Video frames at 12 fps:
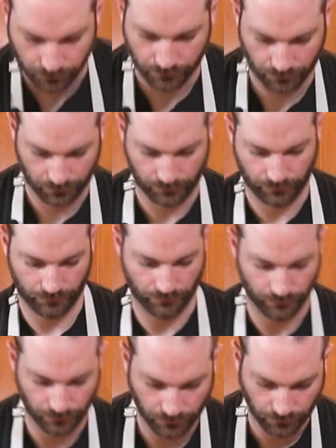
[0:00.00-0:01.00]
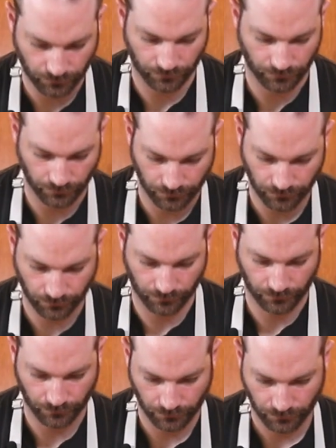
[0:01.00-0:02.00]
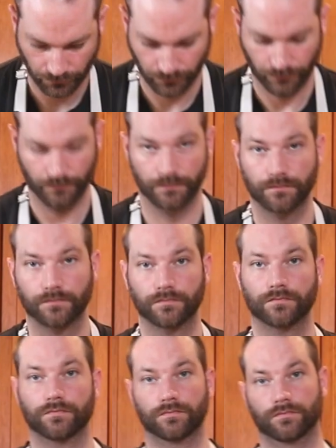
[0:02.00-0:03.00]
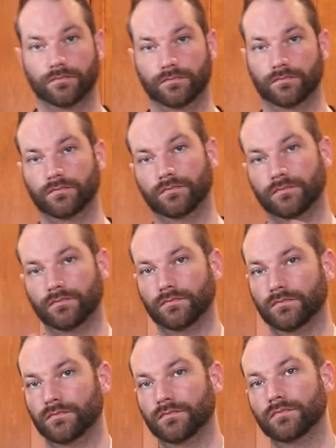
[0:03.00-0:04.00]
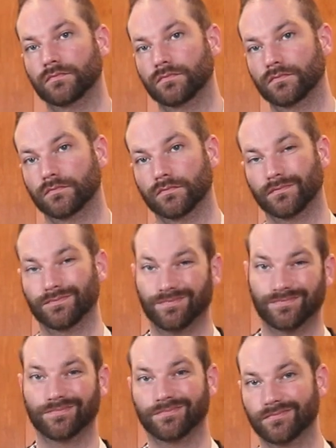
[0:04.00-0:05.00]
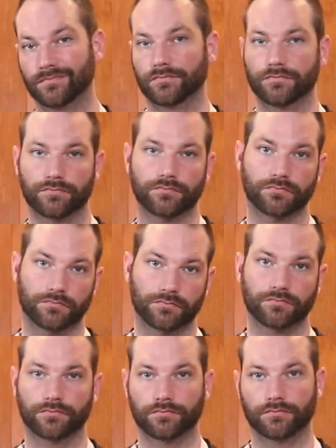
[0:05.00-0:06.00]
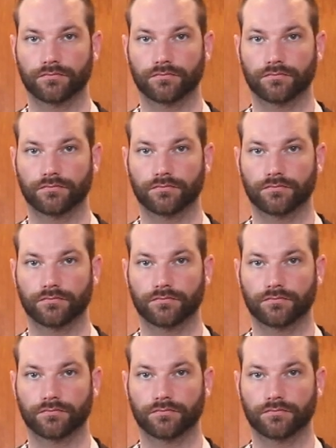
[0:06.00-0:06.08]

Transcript: plastic wrap to cover, and then I'm gonna let it proof for 5 hours.